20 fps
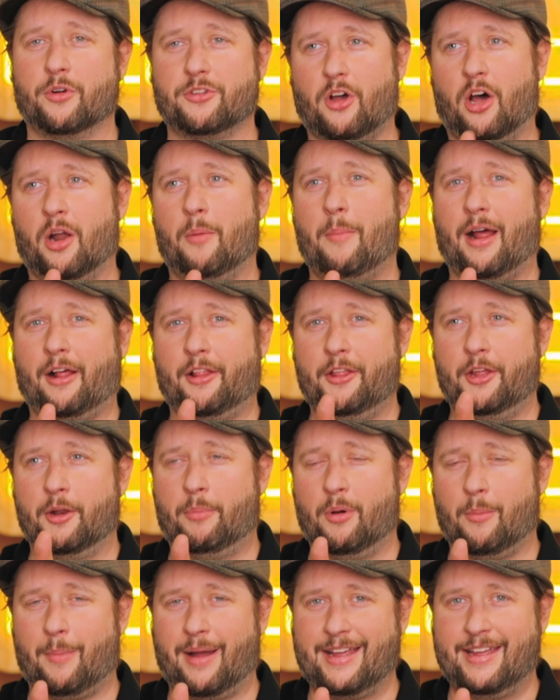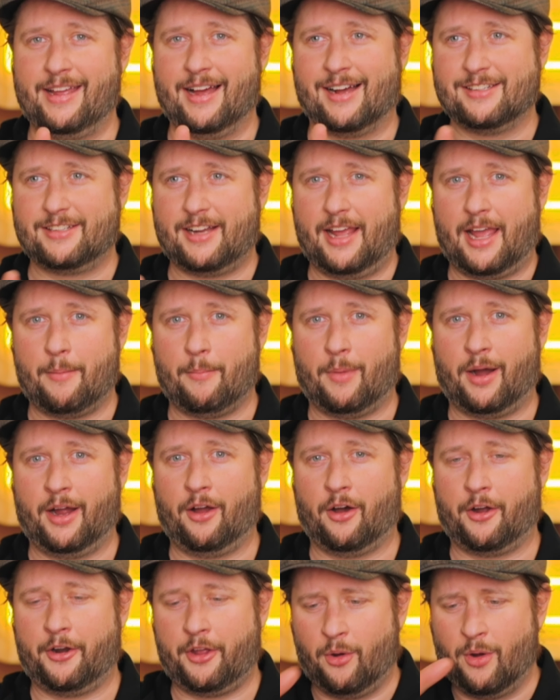automatically going to put my guest and my
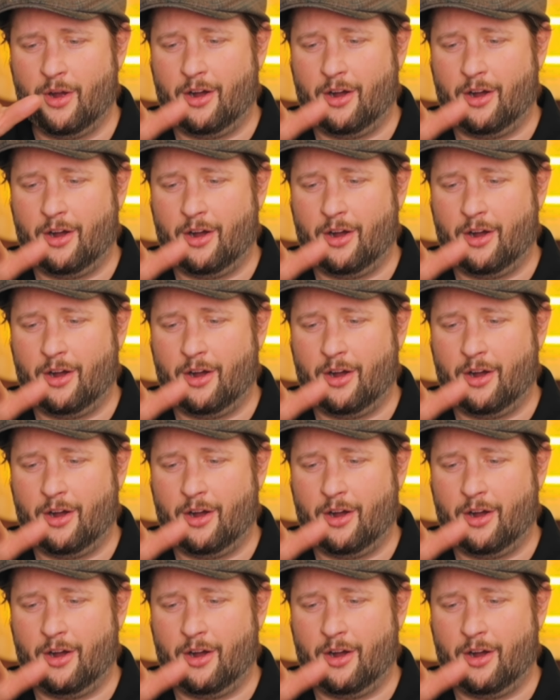audio